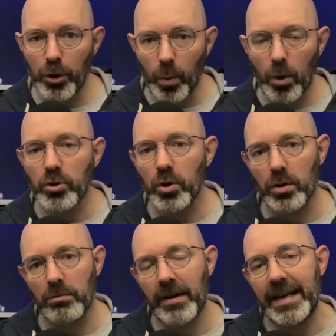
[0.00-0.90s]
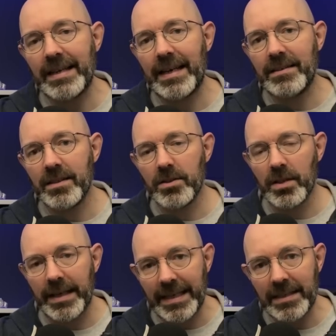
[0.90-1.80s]
watch on the radiator to
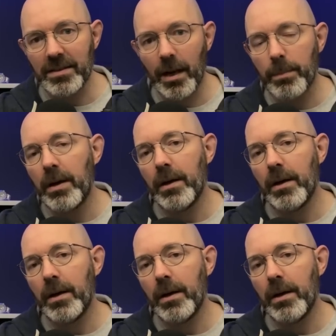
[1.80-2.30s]
heat up